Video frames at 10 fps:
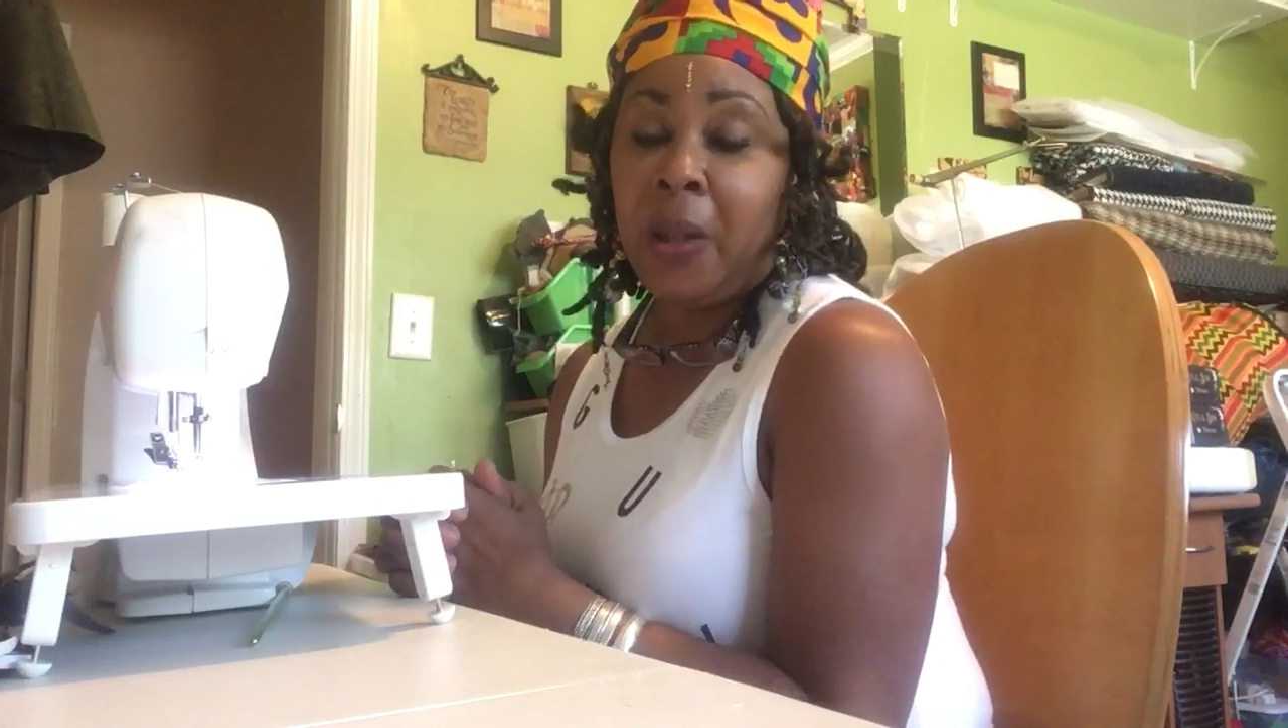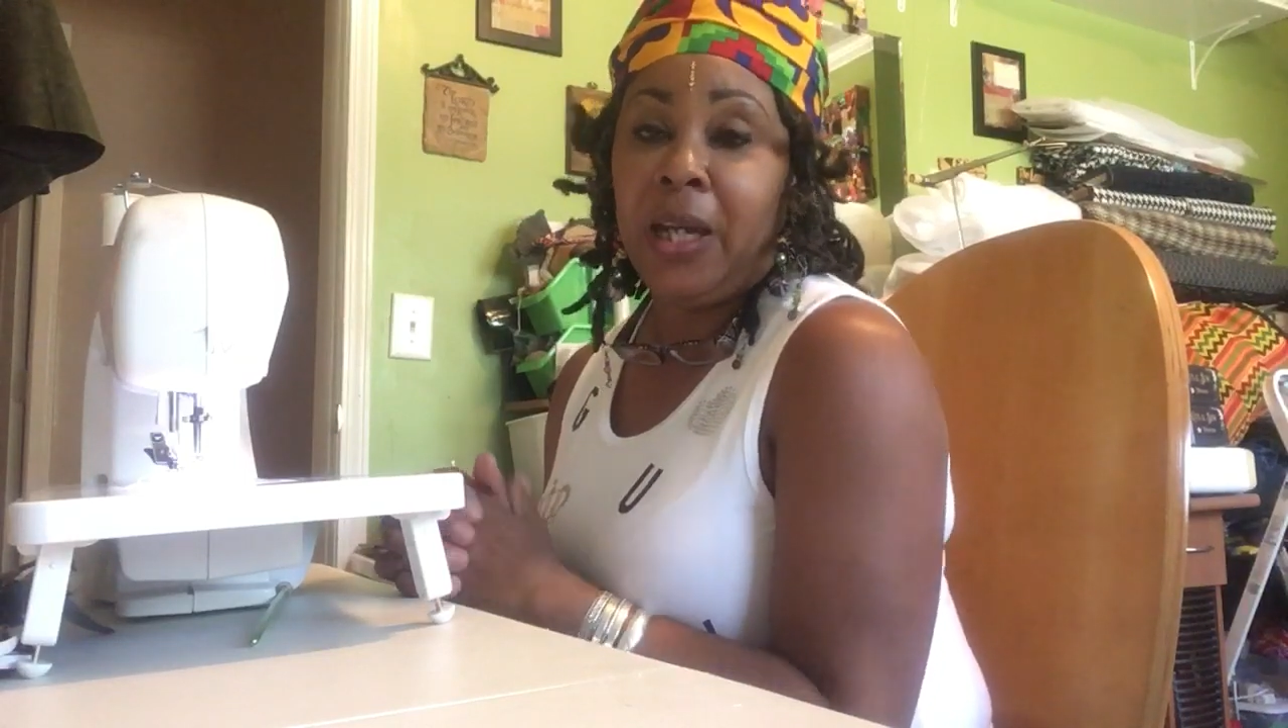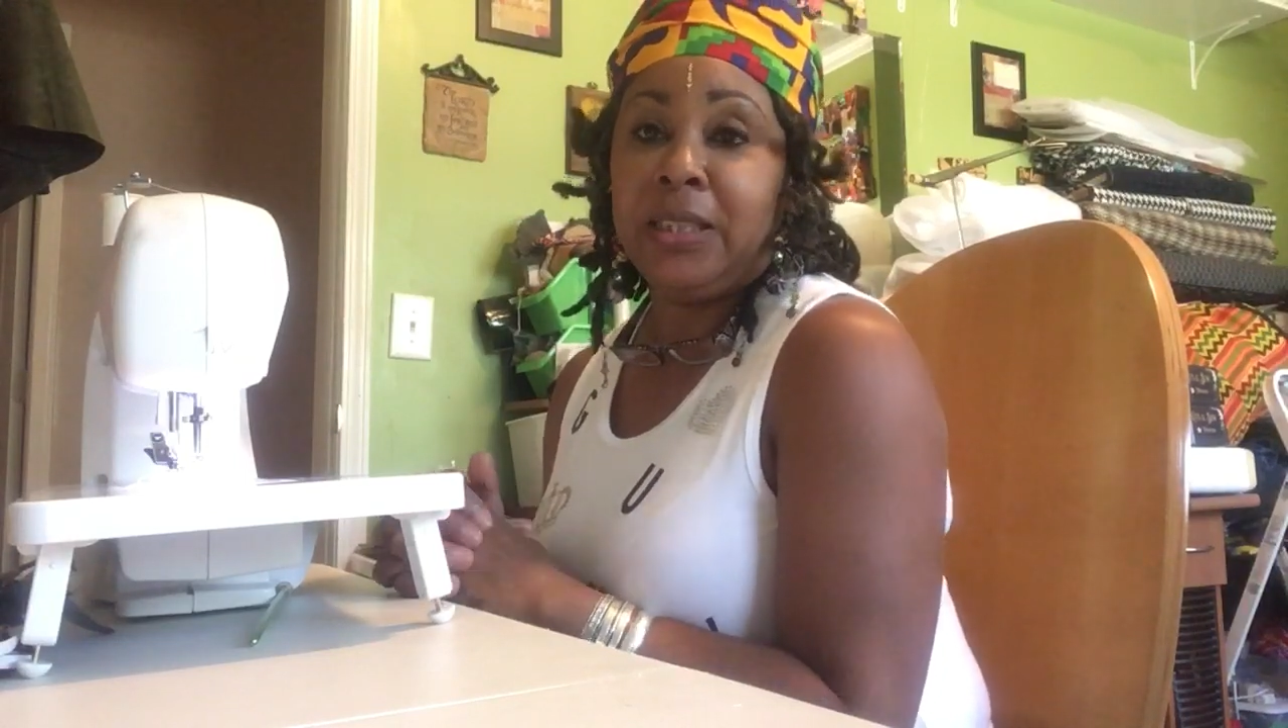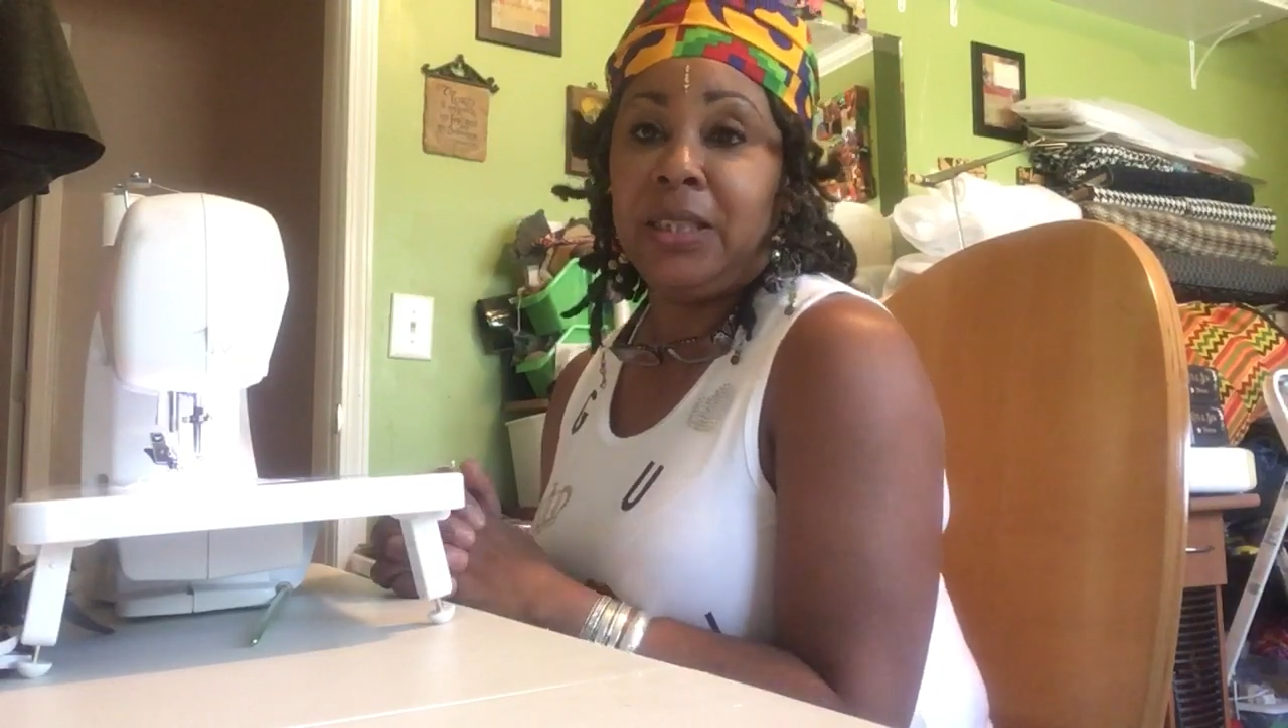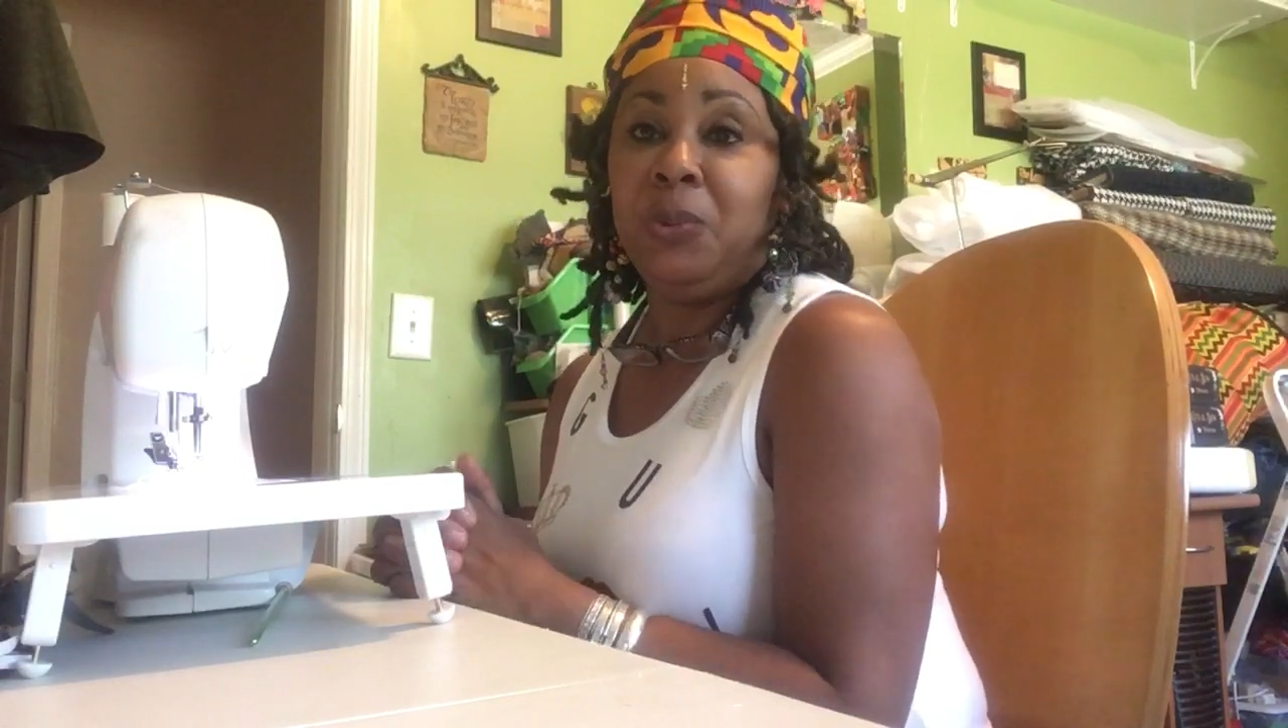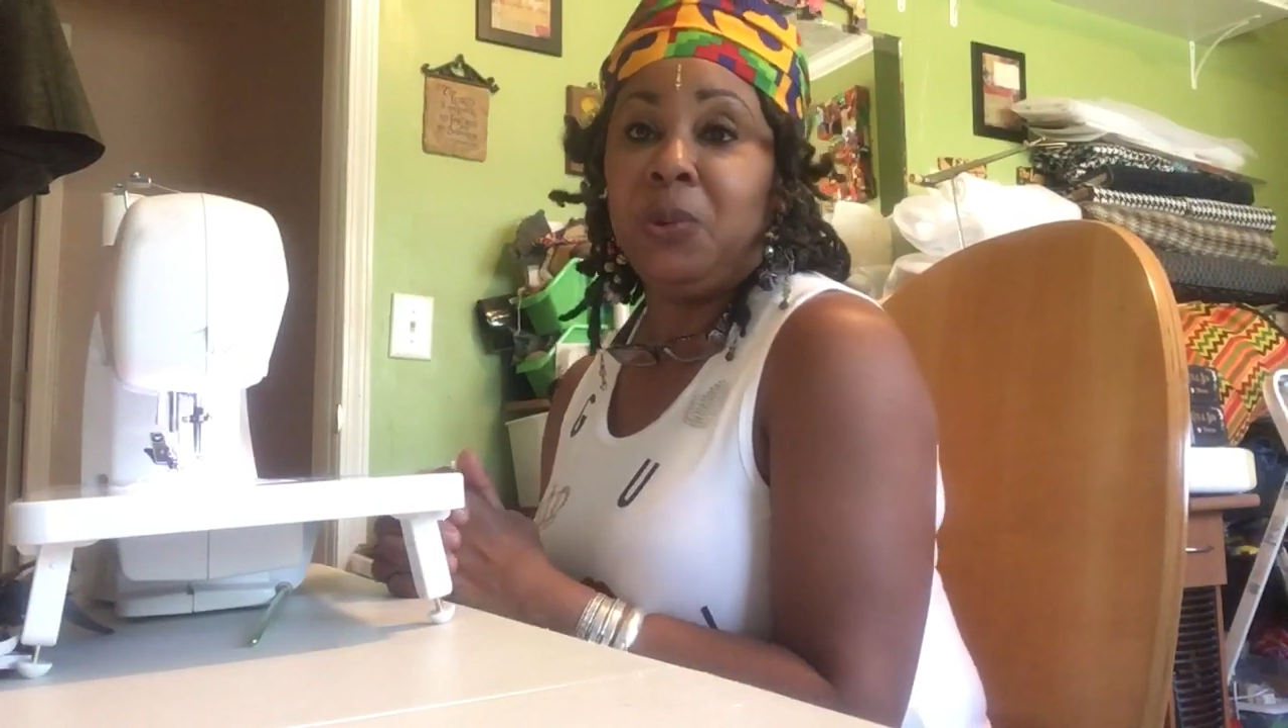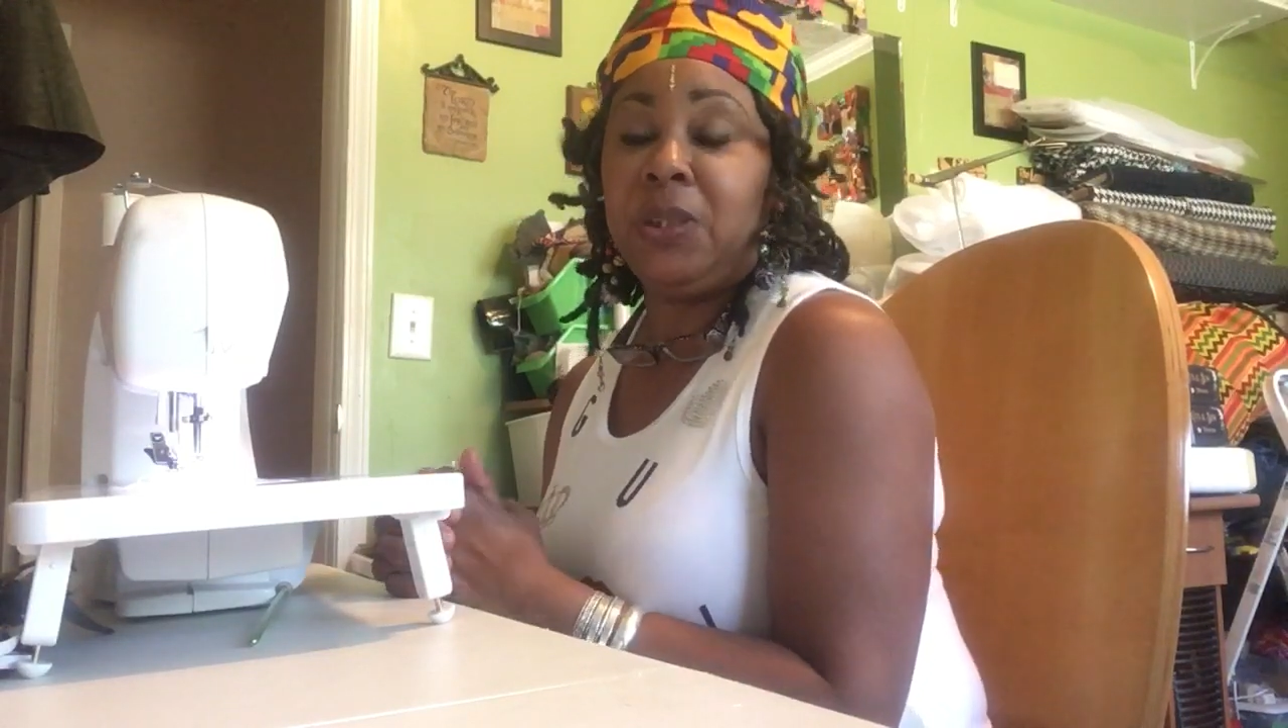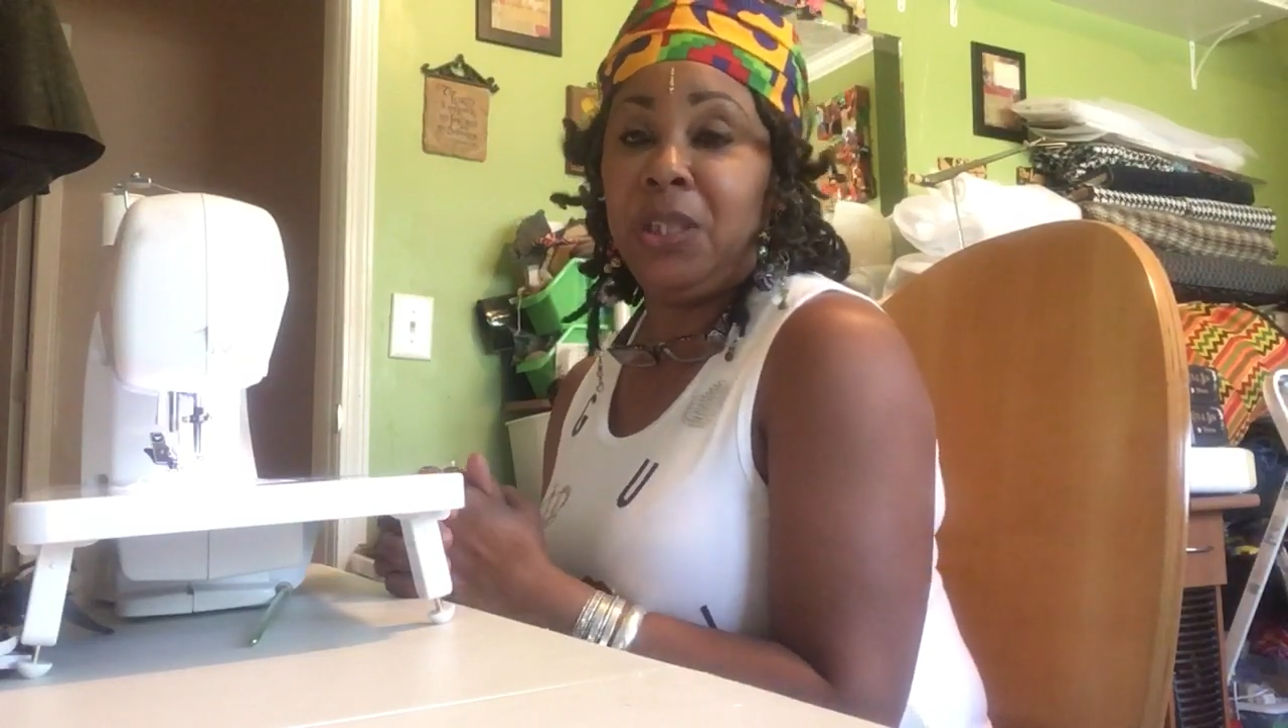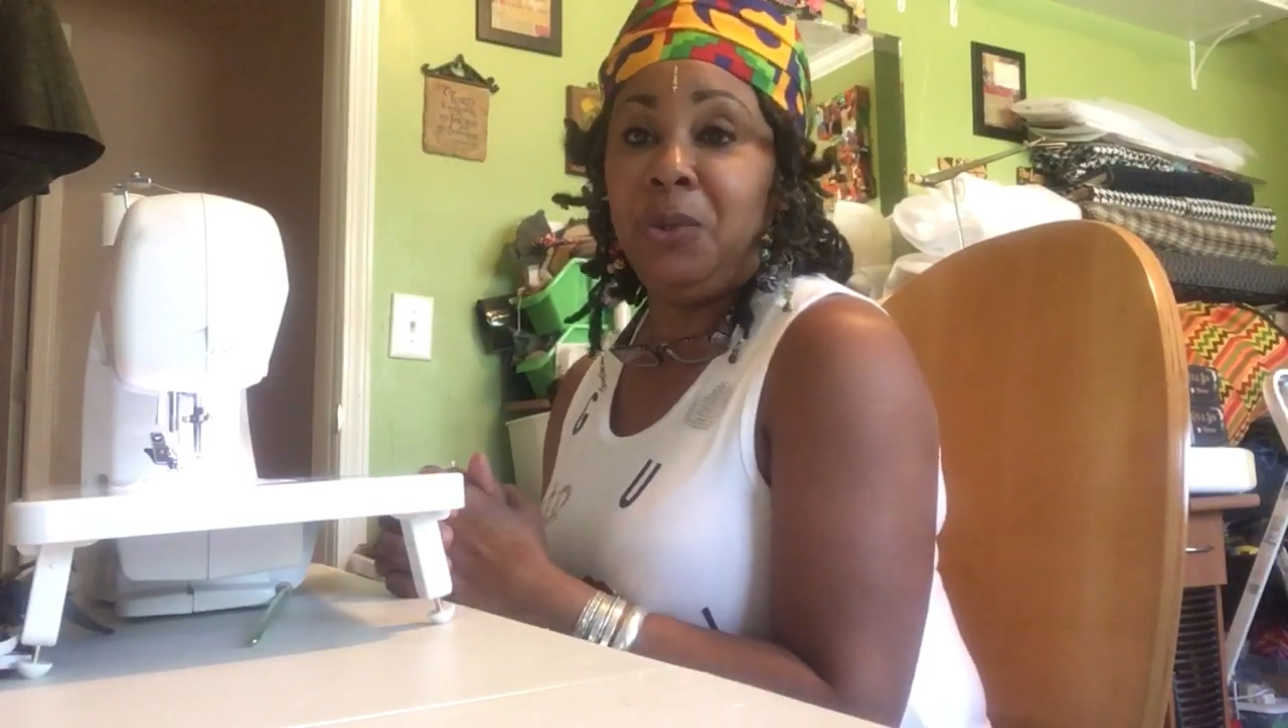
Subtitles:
EsiK will see